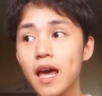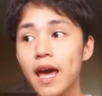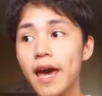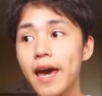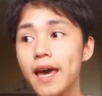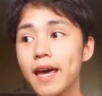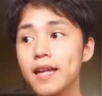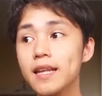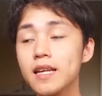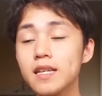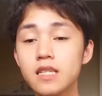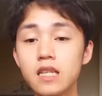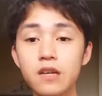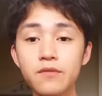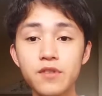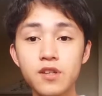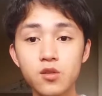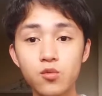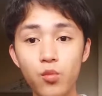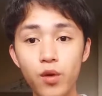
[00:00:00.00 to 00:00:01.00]
and the
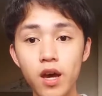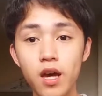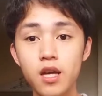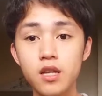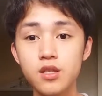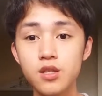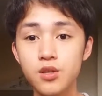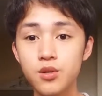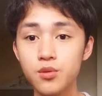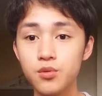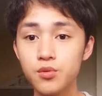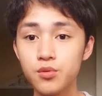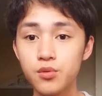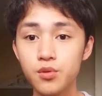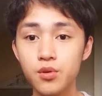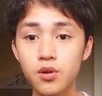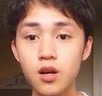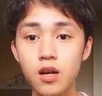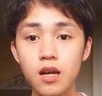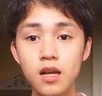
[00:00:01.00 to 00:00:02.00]
safest way
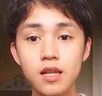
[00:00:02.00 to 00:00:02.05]
to